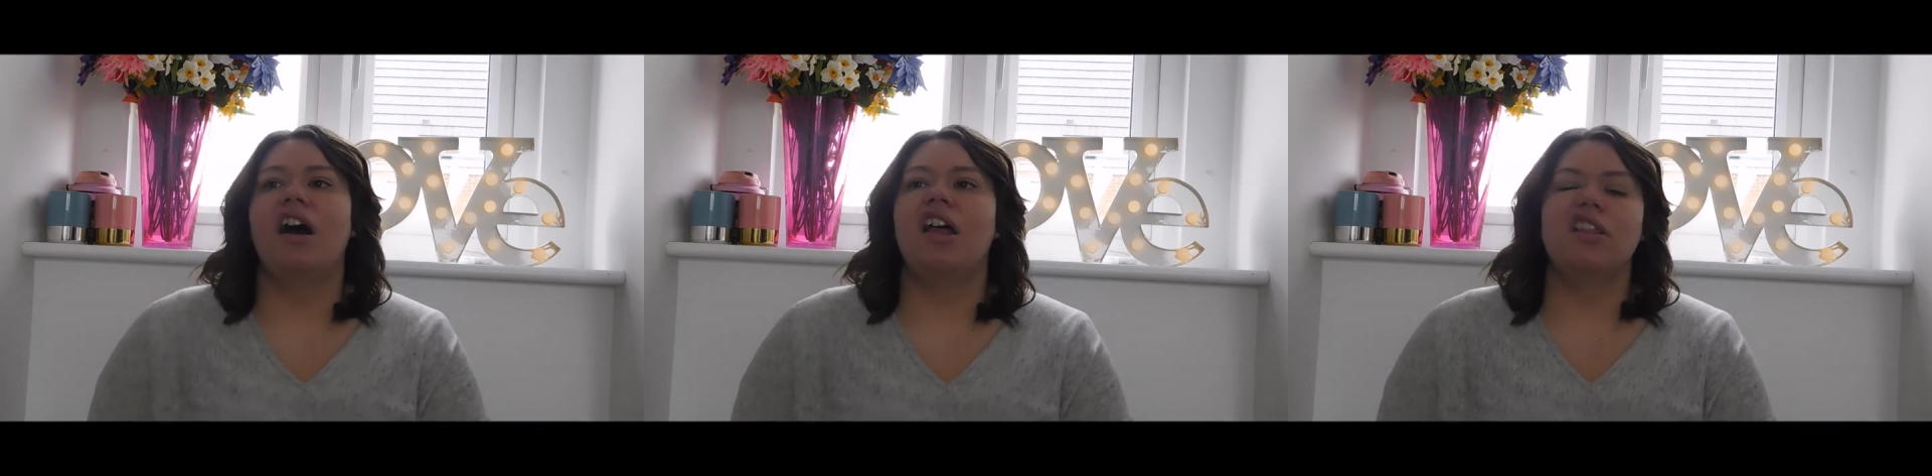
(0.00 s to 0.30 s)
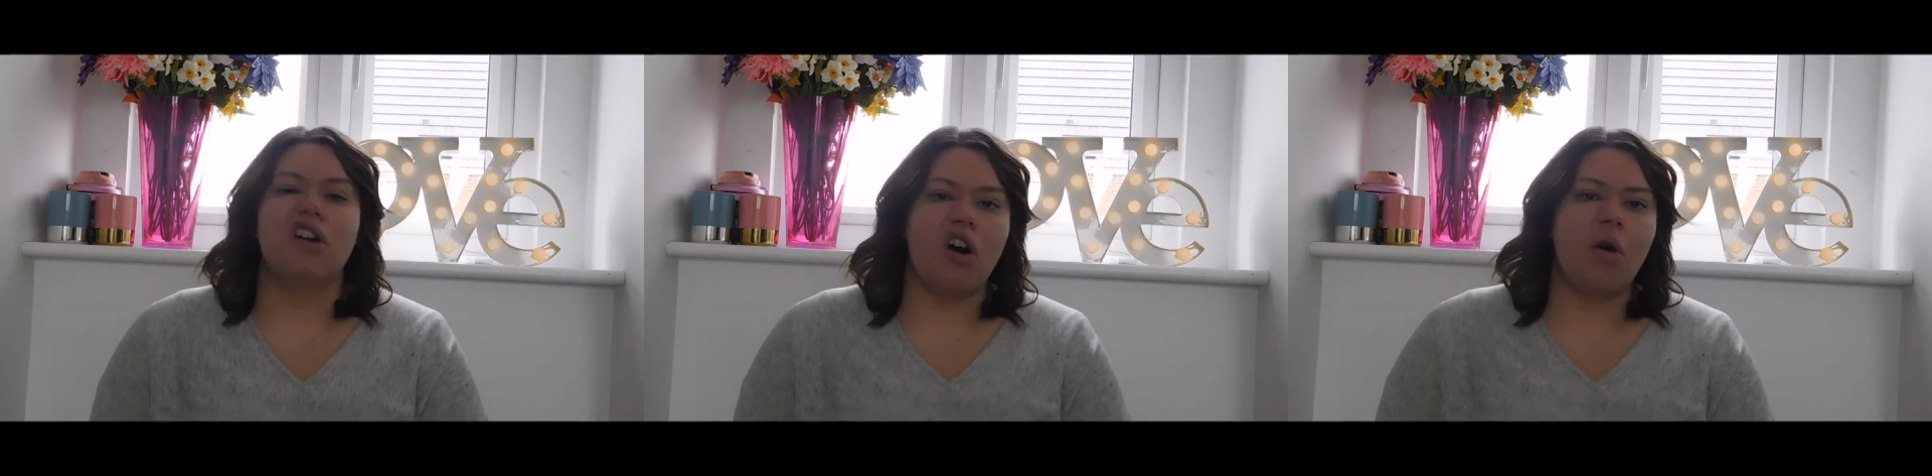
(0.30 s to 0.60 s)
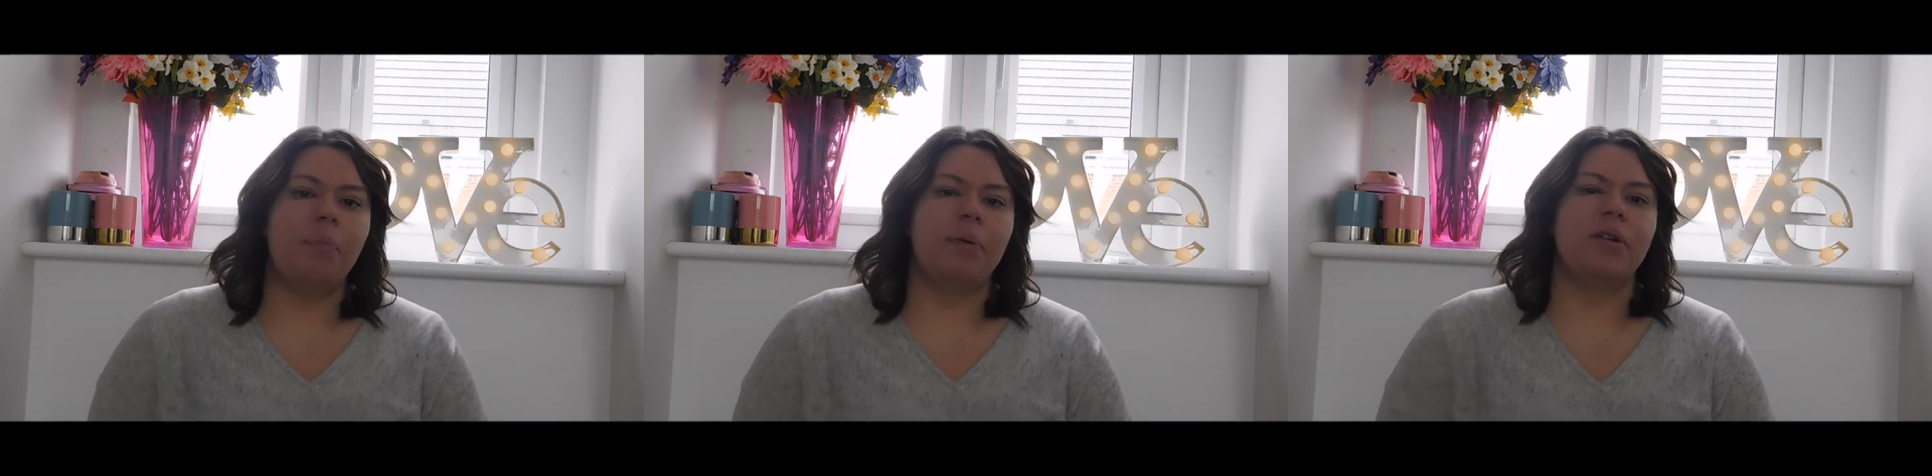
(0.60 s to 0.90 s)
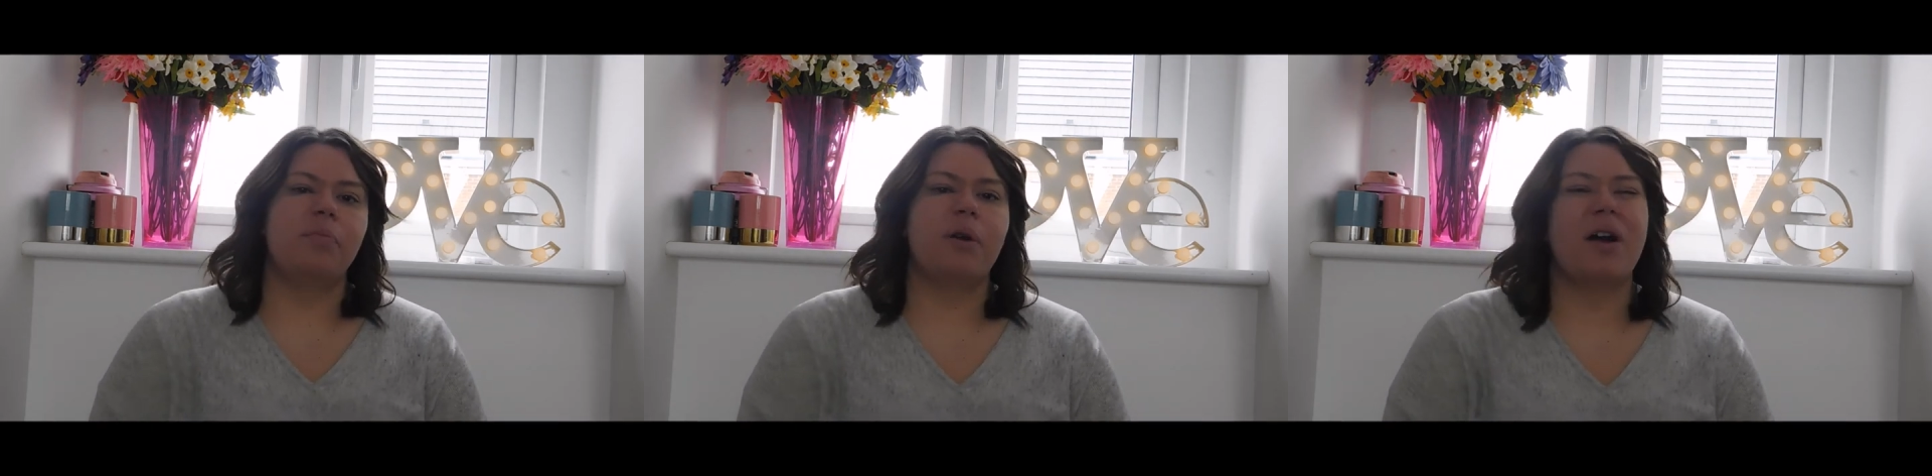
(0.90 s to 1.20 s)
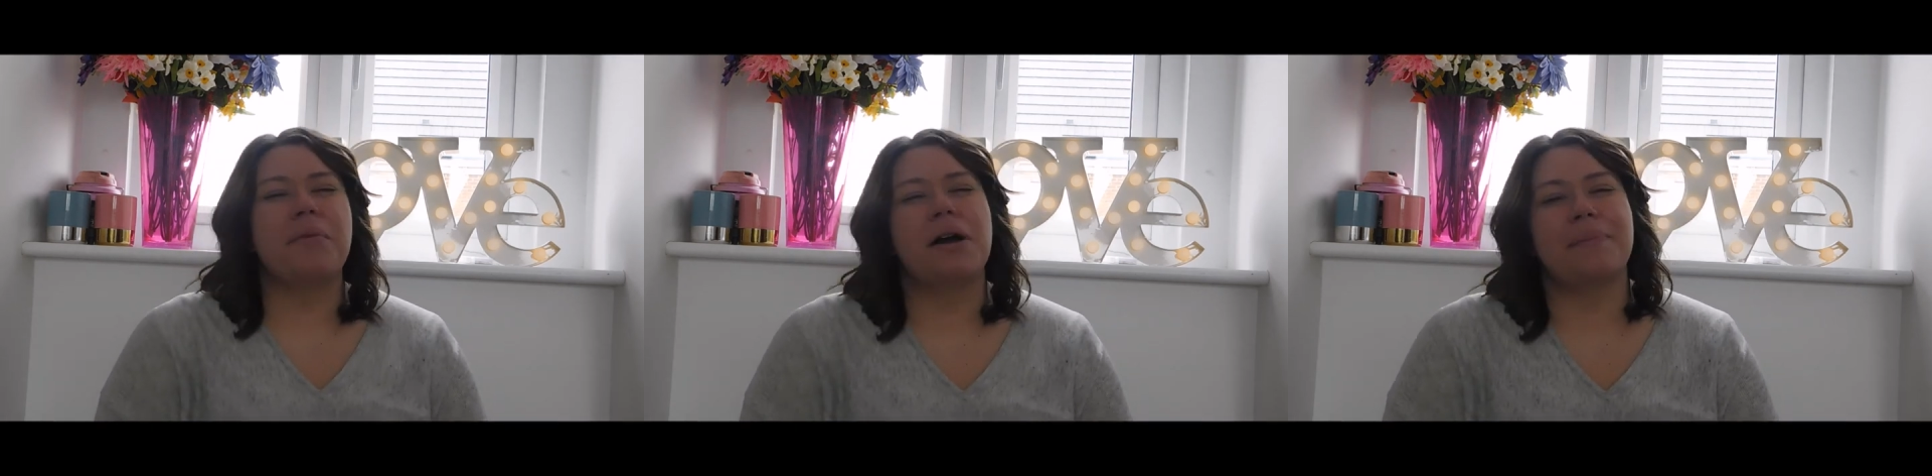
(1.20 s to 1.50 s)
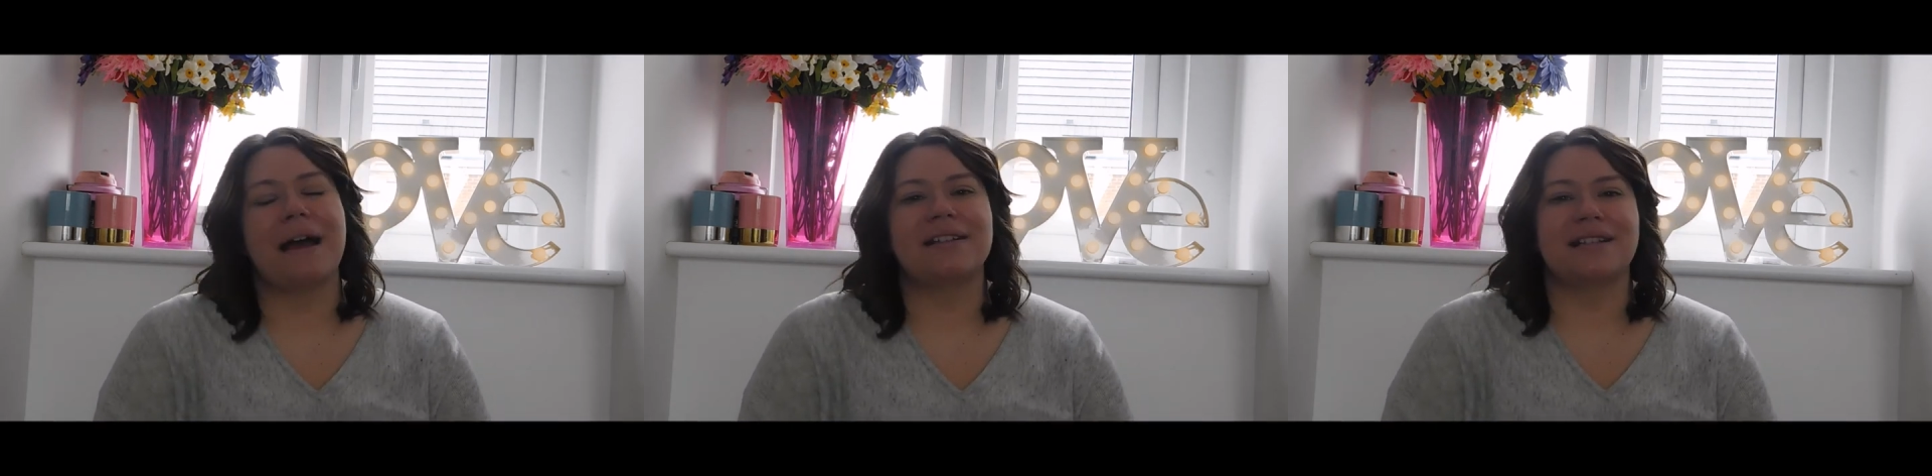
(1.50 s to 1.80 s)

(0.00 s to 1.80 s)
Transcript: a lot, but Primark bags,